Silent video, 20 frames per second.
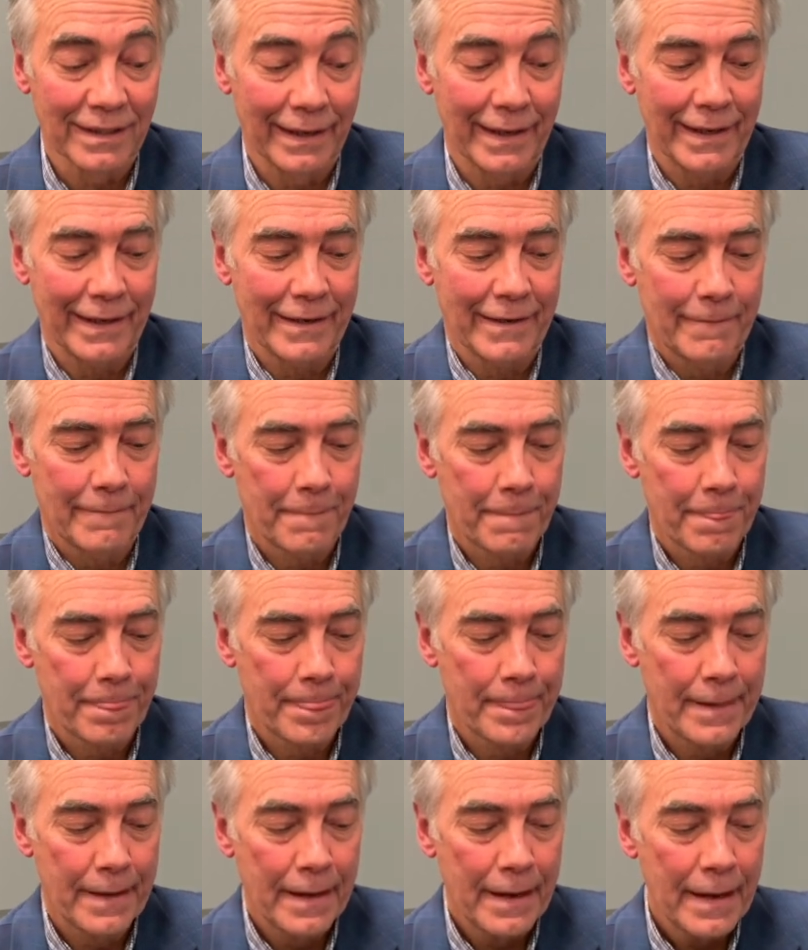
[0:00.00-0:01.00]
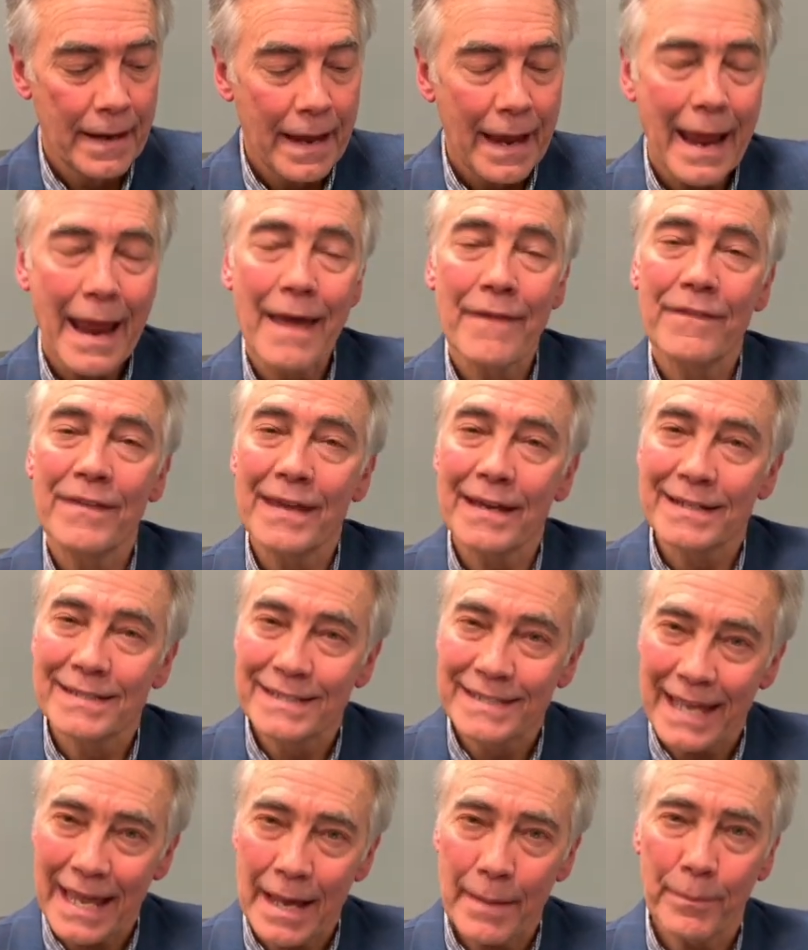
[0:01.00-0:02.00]
like. And the
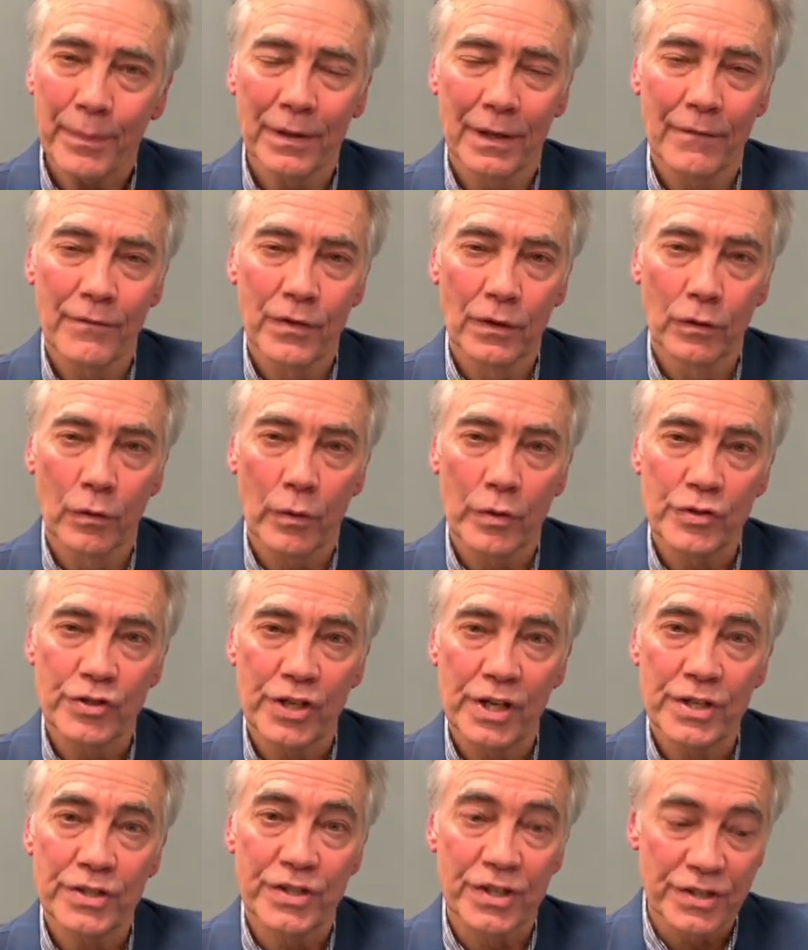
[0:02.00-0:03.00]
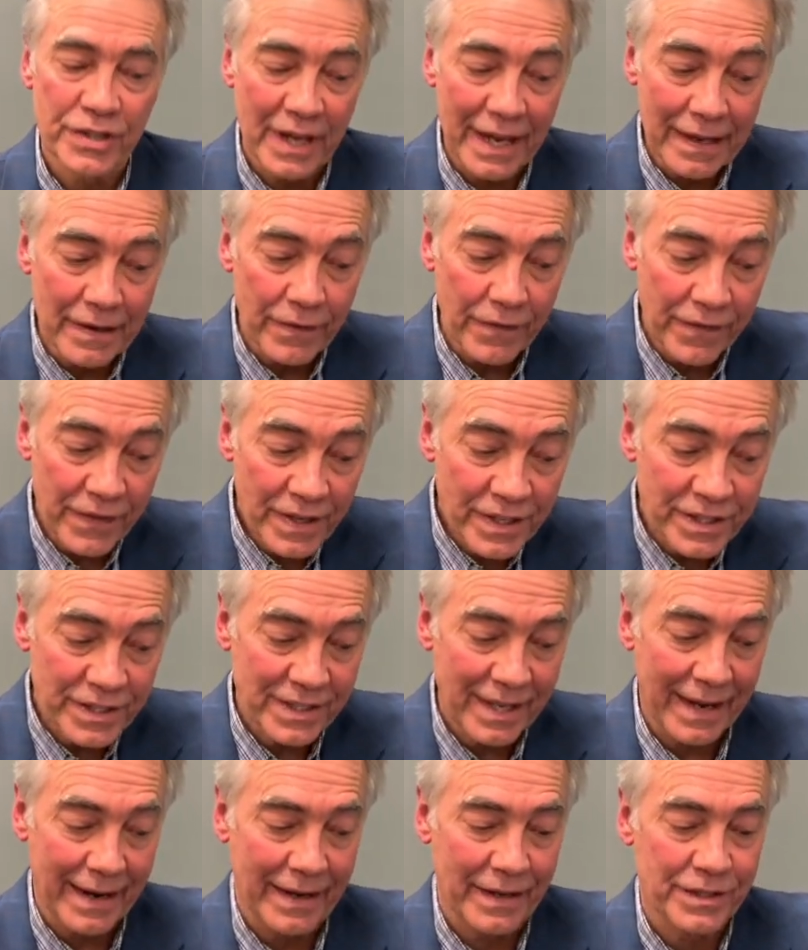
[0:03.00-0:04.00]
example of the Lord Jesus in this
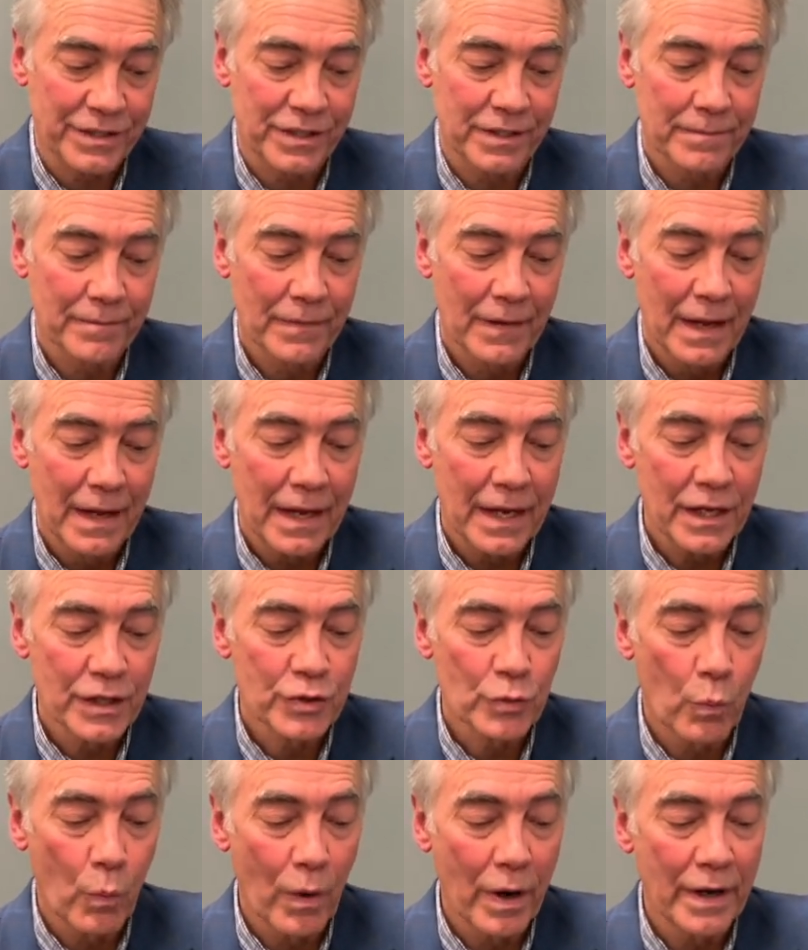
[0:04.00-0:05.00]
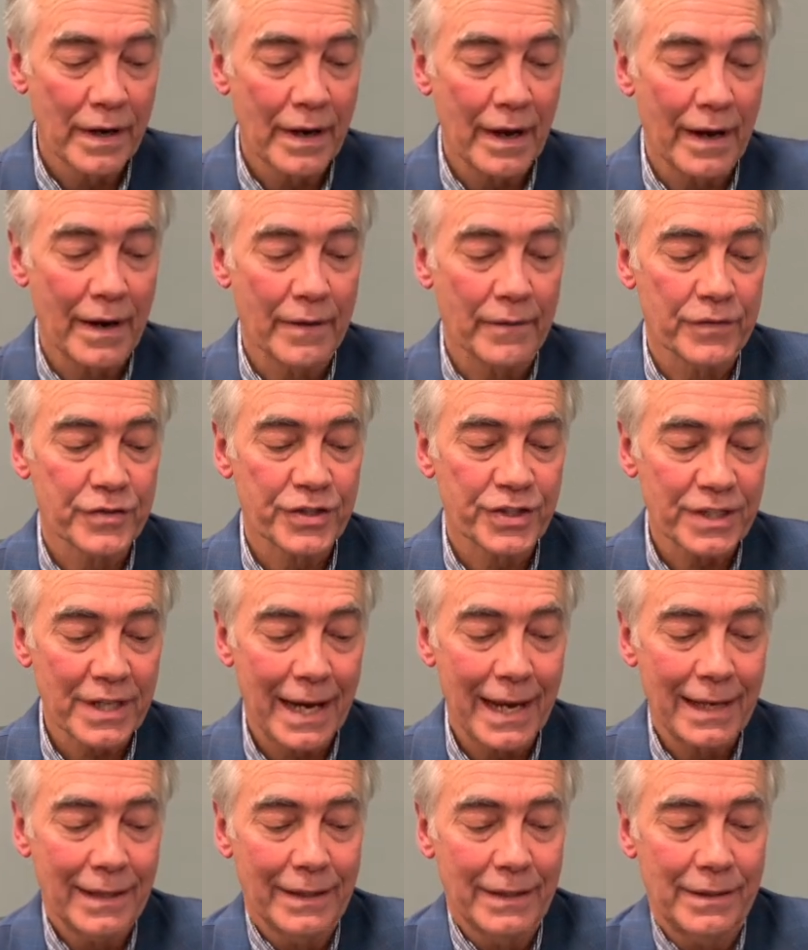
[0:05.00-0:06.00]
text is one of
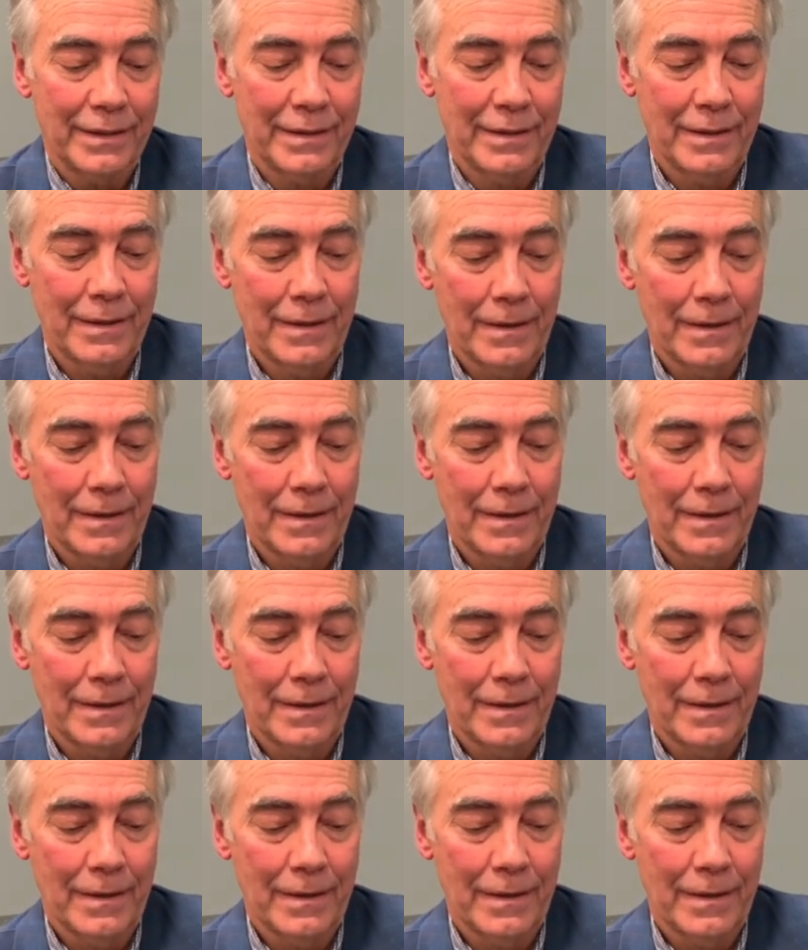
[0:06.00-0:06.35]
silent,